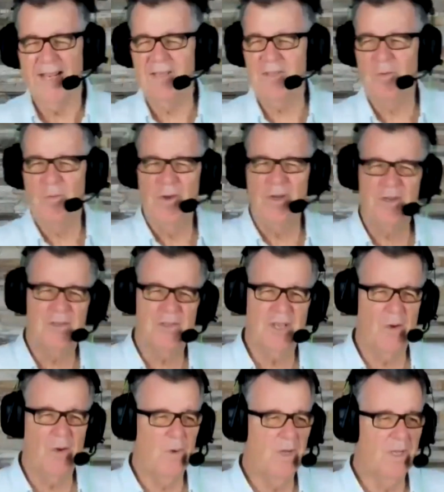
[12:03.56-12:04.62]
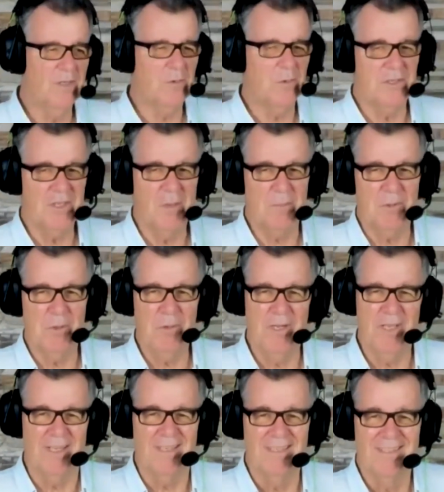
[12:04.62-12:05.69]
because it works so well, so we stopped doing
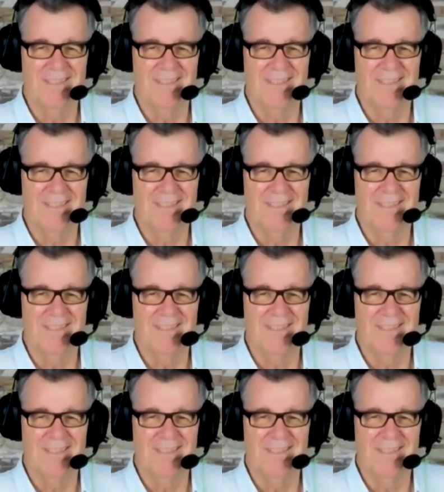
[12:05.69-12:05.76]
it.